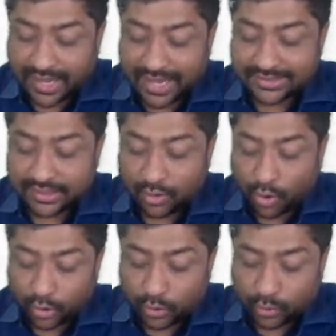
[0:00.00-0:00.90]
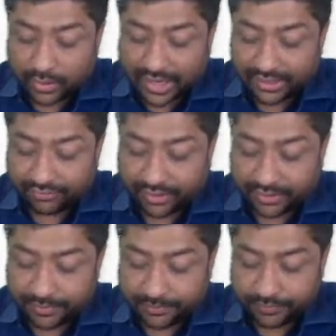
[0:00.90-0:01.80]
has an autocrine effect.
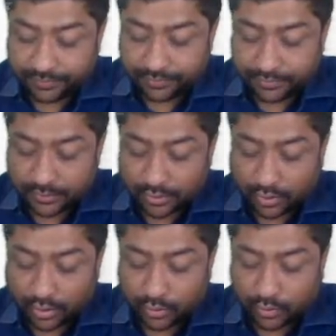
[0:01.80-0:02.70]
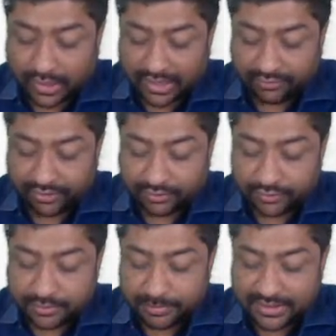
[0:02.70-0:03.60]
Autocrine effect,
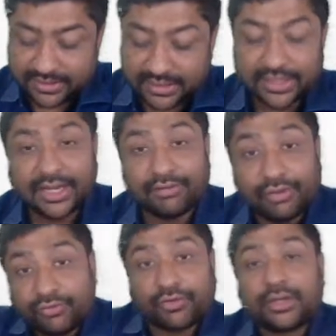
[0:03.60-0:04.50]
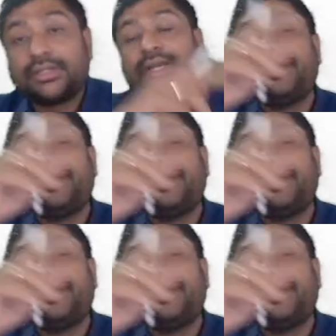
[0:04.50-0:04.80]
which means it will further